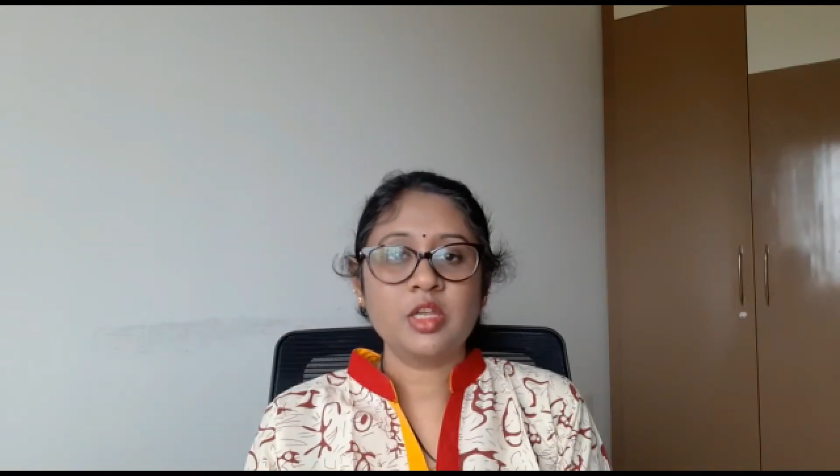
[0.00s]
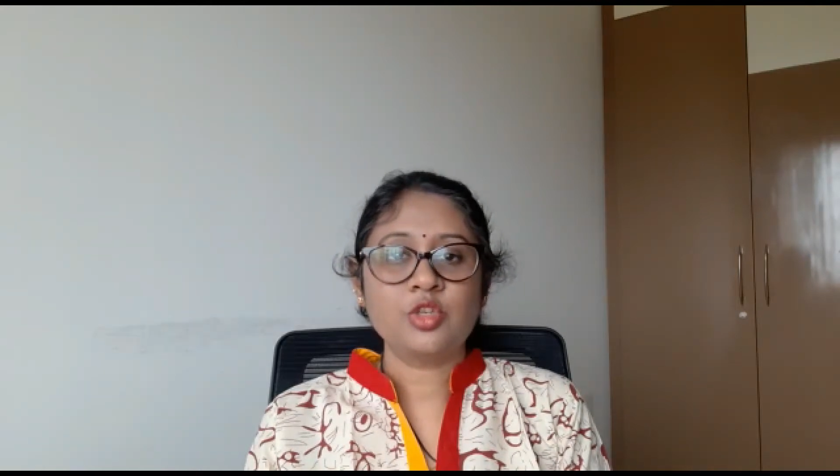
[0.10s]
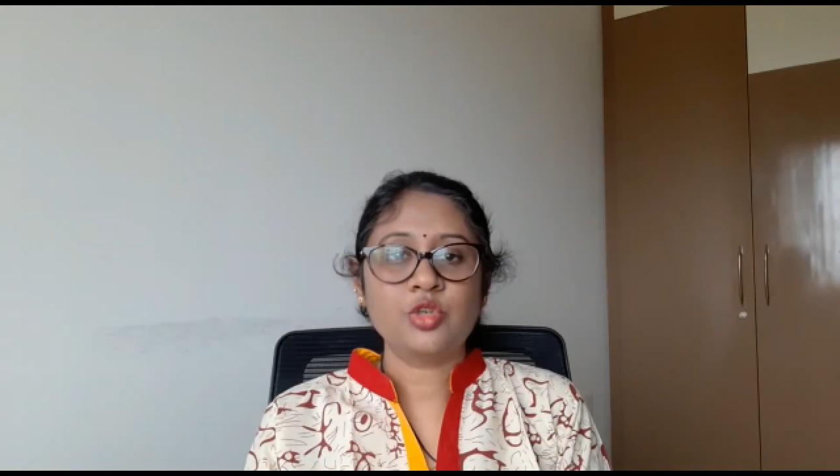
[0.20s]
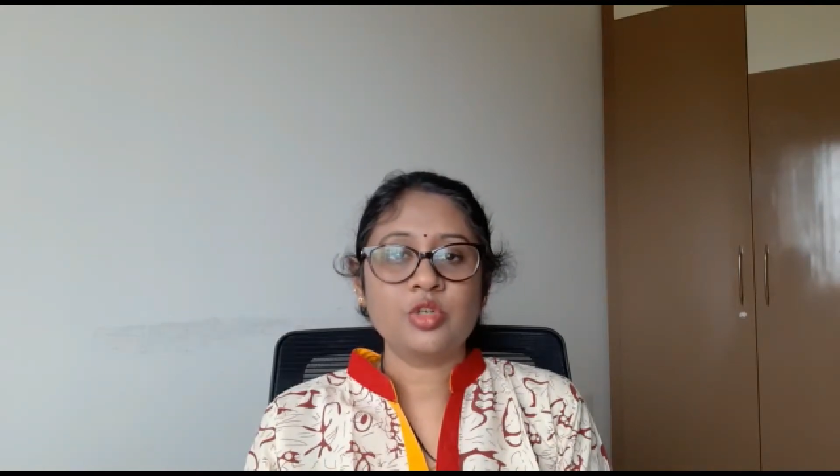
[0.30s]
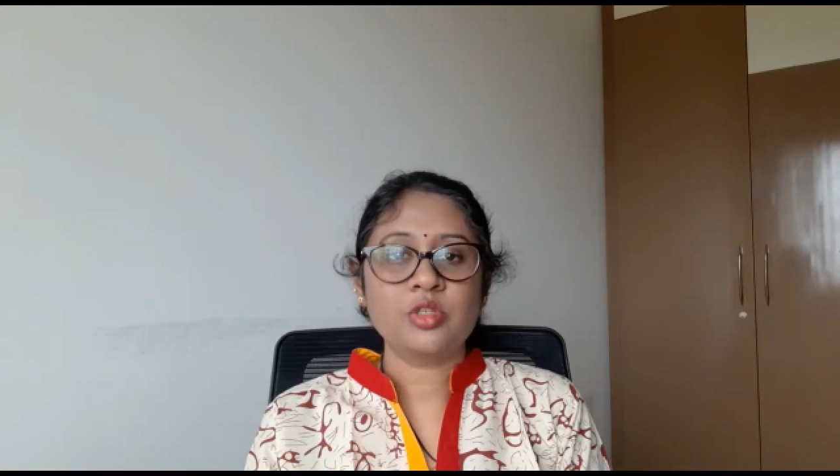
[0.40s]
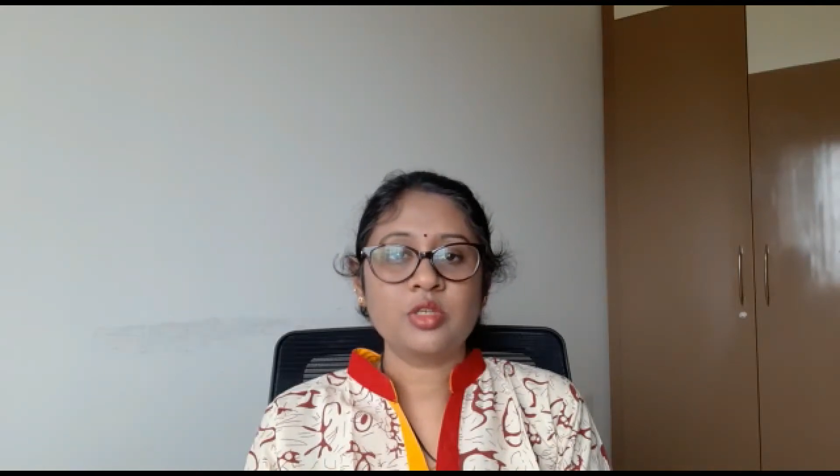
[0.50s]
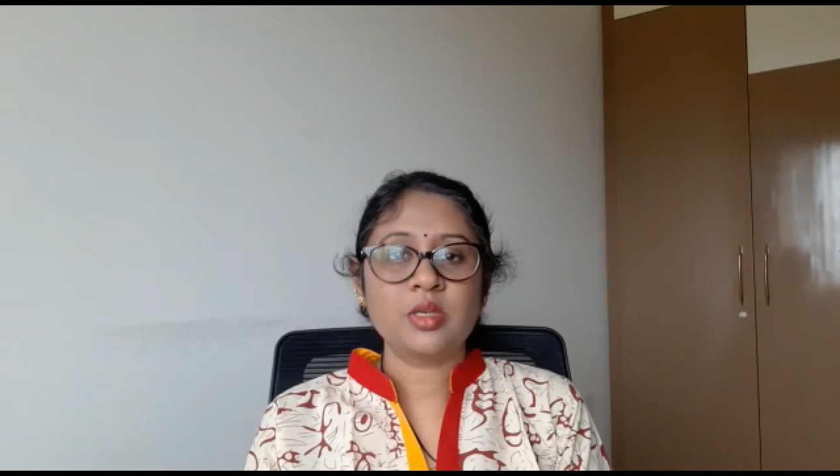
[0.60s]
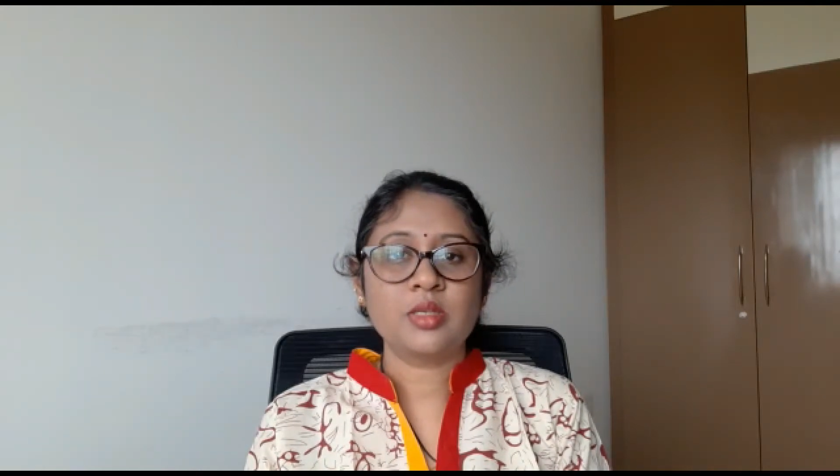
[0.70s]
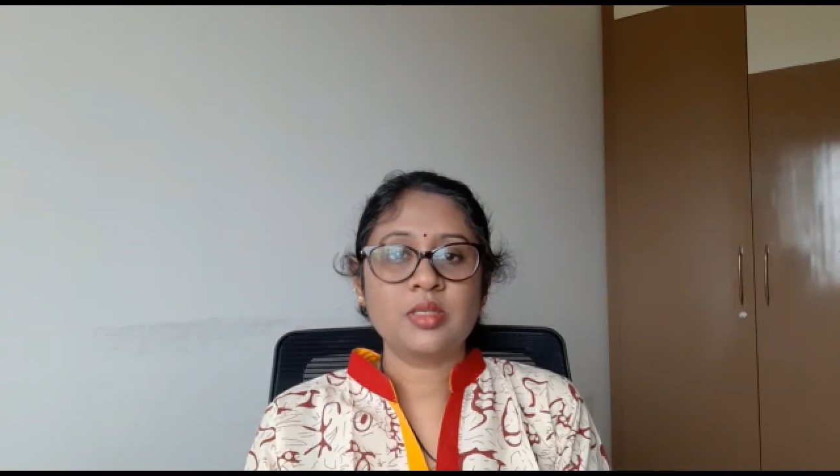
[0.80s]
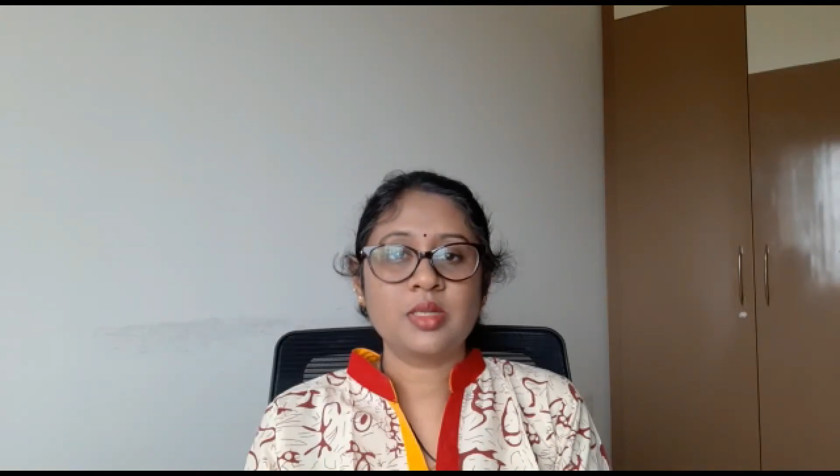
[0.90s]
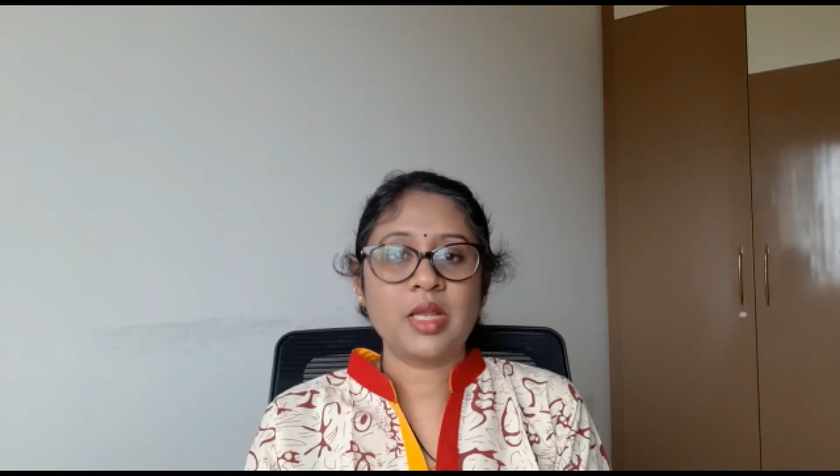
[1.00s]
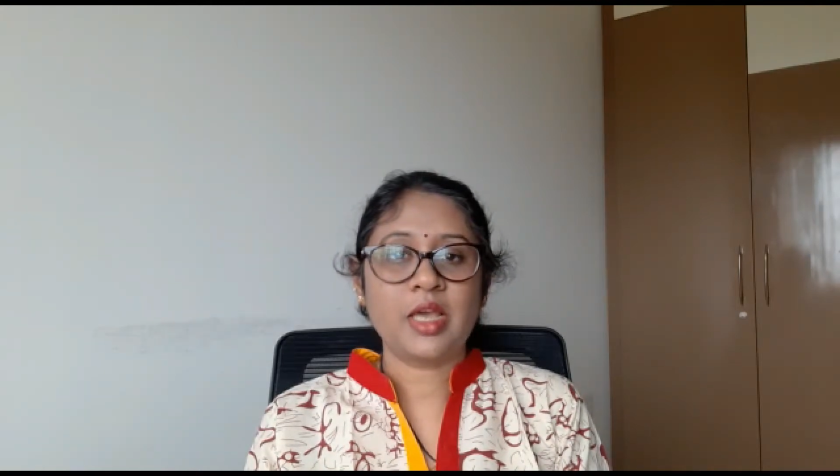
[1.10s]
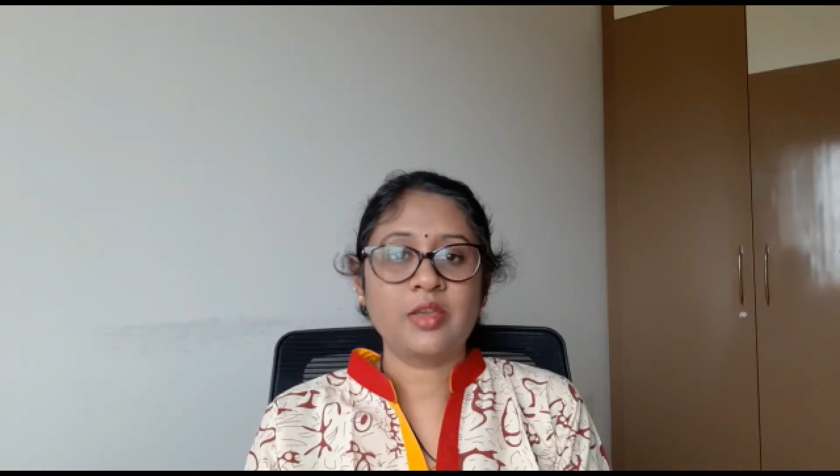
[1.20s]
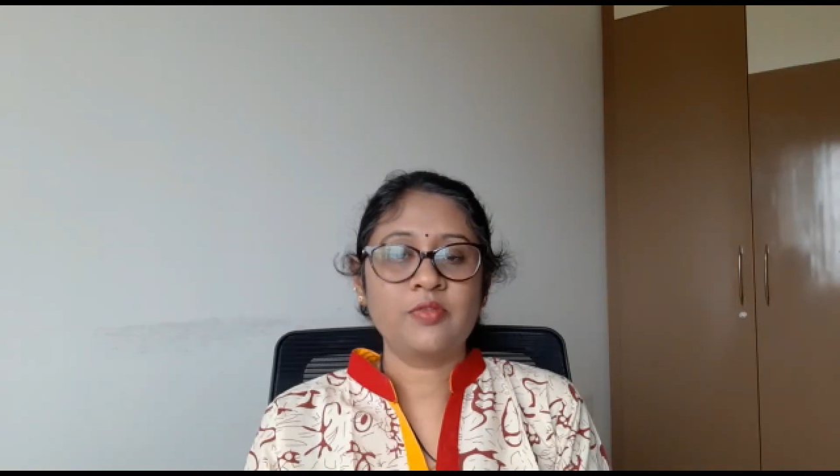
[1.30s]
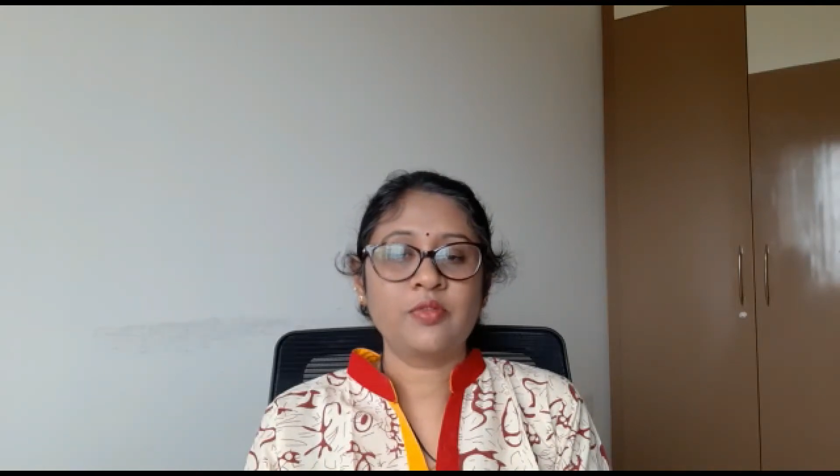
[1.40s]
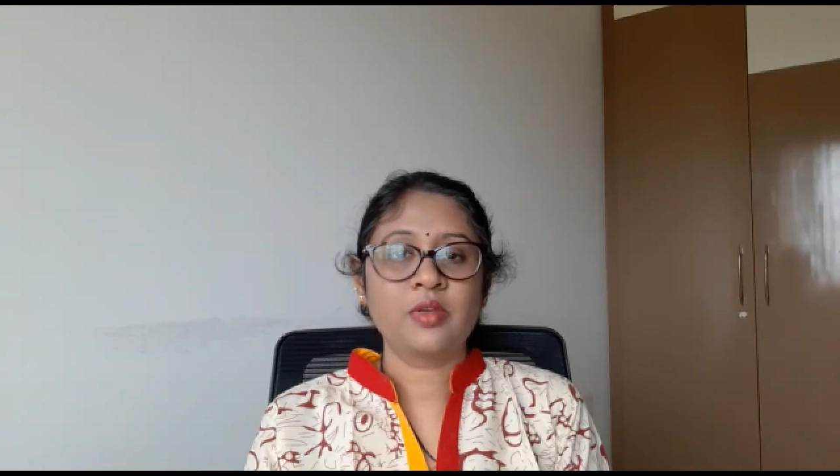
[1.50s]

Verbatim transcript: insures his life